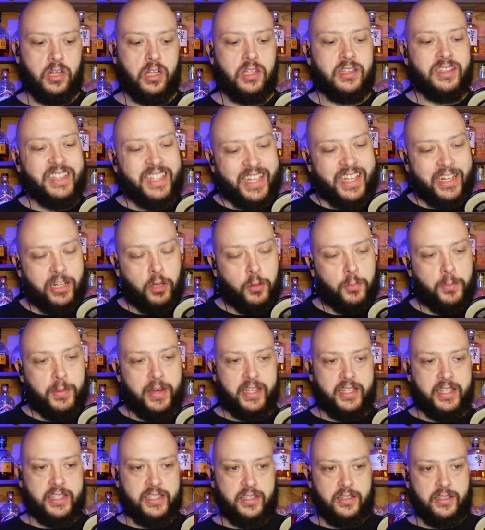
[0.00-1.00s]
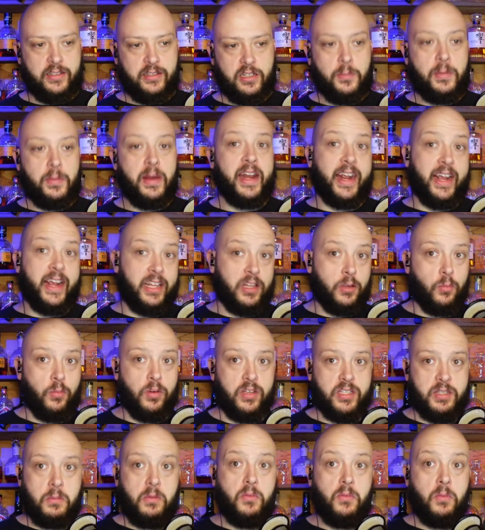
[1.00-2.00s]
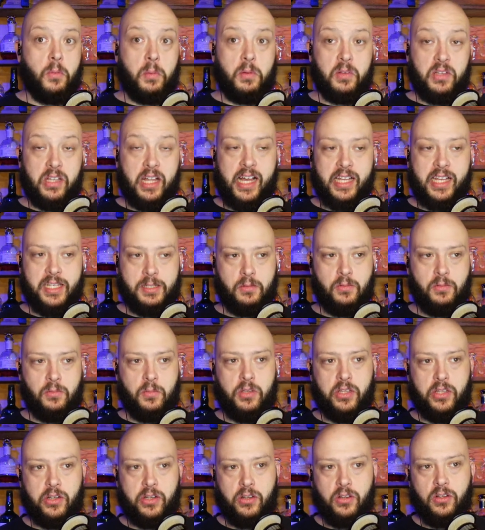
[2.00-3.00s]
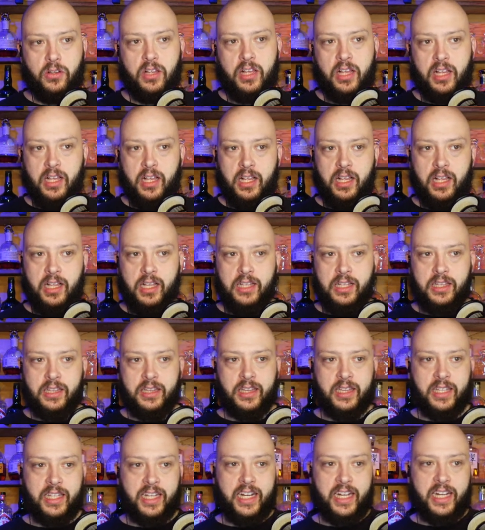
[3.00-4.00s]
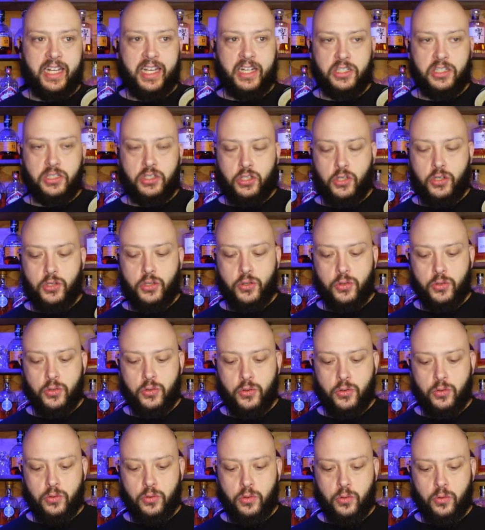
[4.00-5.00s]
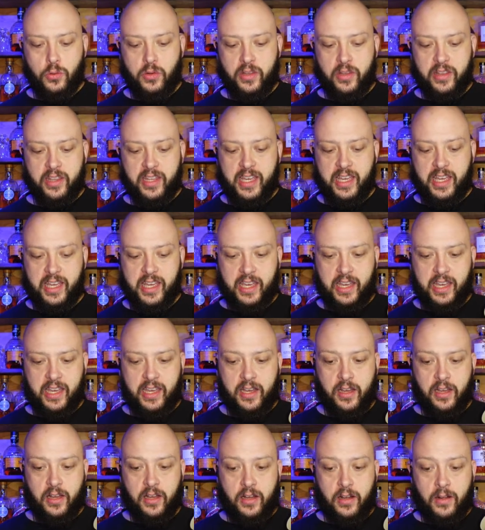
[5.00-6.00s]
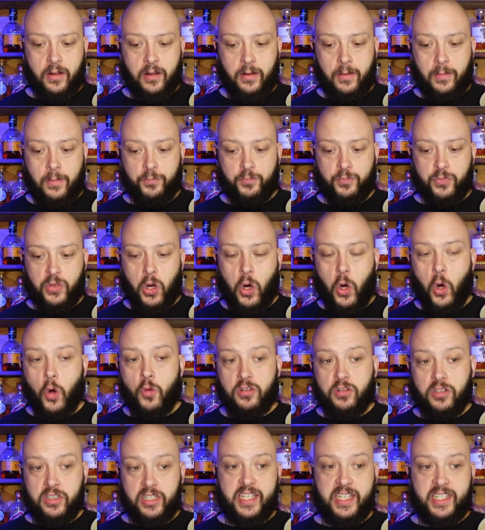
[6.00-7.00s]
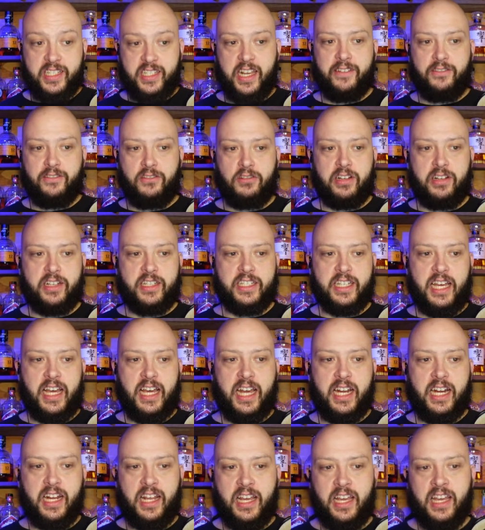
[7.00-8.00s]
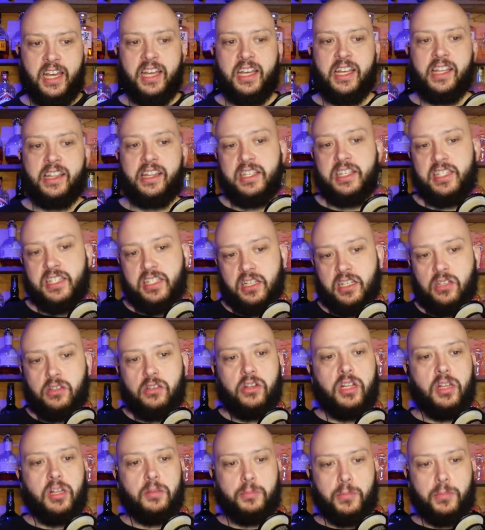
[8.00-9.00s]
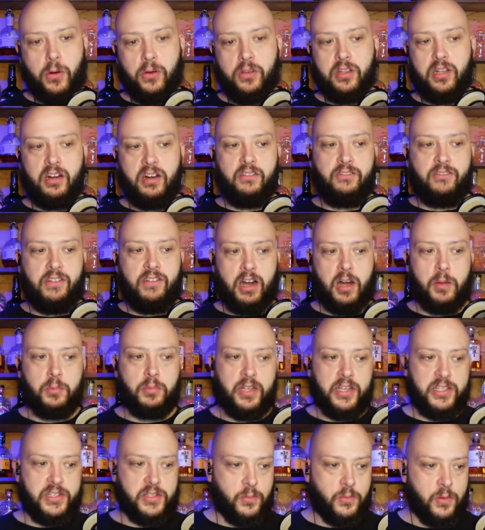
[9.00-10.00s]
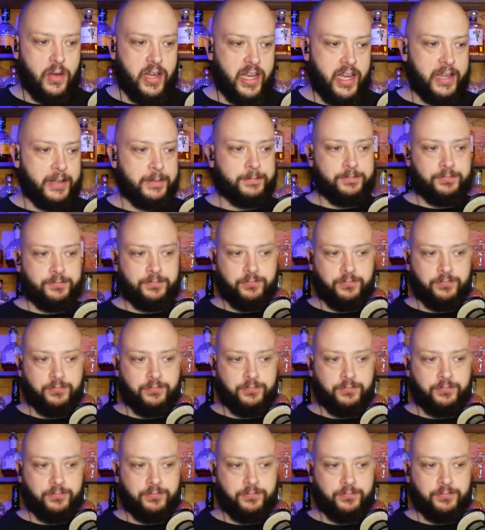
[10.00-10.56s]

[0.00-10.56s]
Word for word: a little bit, depending on the some of them a lot, some of them a little, leaning to the overly savory side. This is a little of both in a very pleasant way.